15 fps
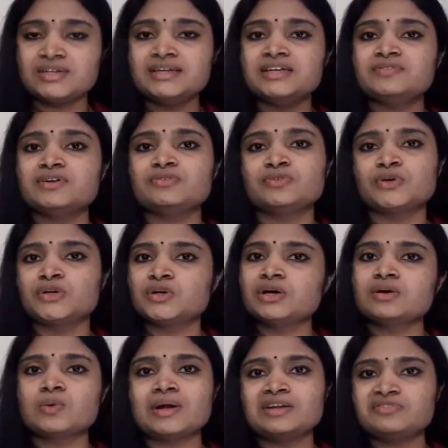given for your
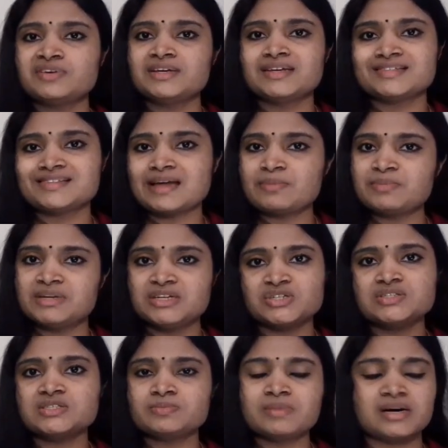qualifying
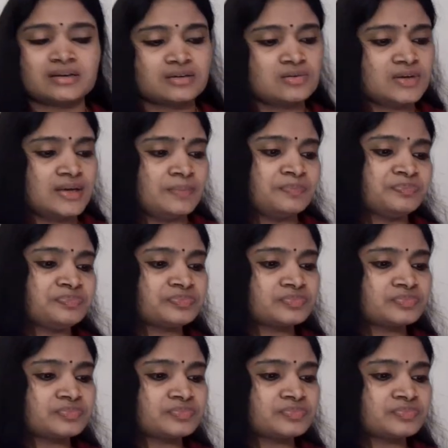examinations mark. Okay.